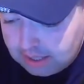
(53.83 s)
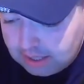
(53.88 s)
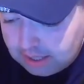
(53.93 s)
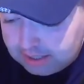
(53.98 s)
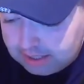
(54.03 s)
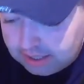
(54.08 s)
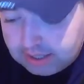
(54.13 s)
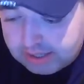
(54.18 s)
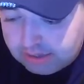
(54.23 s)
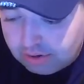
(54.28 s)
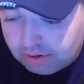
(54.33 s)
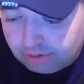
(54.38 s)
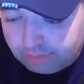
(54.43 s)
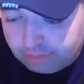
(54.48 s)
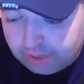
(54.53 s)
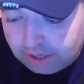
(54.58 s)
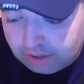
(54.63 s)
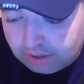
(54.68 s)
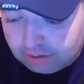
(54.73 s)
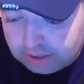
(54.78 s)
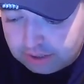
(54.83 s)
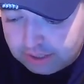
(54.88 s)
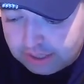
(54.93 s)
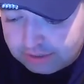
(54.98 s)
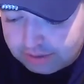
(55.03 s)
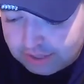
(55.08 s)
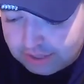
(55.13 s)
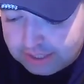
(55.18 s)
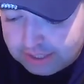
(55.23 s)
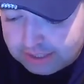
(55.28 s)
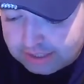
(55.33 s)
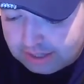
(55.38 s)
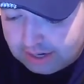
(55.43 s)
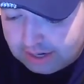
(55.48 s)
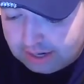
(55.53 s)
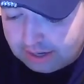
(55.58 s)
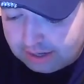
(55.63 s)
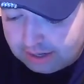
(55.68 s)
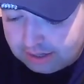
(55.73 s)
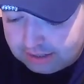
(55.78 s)
I think it's going to be a good day's racing,
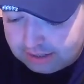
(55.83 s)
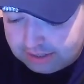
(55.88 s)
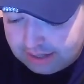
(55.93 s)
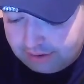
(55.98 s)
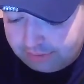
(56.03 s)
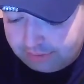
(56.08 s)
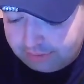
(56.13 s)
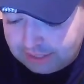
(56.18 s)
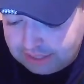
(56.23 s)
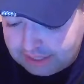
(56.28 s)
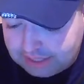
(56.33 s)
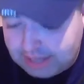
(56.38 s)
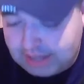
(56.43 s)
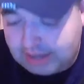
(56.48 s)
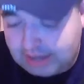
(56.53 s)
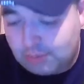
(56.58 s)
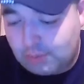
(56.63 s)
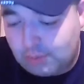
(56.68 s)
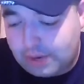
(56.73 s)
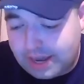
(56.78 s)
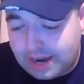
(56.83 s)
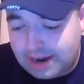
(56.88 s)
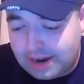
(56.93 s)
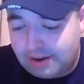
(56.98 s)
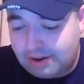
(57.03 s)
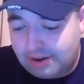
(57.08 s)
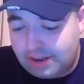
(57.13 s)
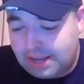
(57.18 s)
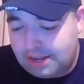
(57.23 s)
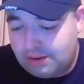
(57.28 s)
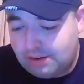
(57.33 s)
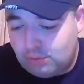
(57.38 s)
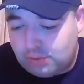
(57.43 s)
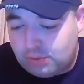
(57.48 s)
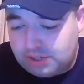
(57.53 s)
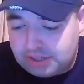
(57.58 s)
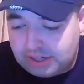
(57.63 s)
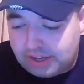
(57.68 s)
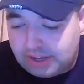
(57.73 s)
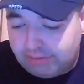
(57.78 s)
and I definitely think we are in
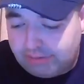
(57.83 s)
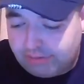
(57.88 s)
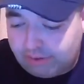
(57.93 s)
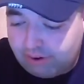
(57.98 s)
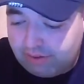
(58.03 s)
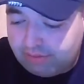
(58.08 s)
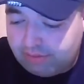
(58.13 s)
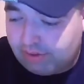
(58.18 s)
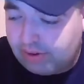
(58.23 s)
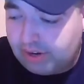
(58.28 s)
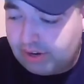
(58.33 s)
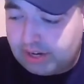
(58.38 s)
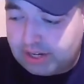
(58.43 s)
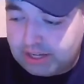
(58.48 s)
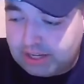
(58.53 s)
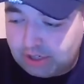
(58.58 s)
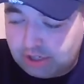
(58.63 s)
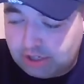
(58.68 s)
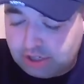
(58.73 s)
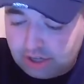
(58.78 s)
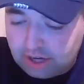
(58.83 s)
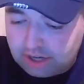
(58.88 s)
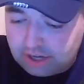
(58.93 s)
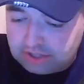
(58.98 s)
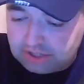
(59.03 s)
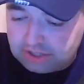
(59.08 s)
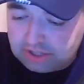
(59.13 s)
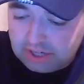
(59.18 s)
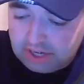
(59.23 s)
with a very, very nice shot.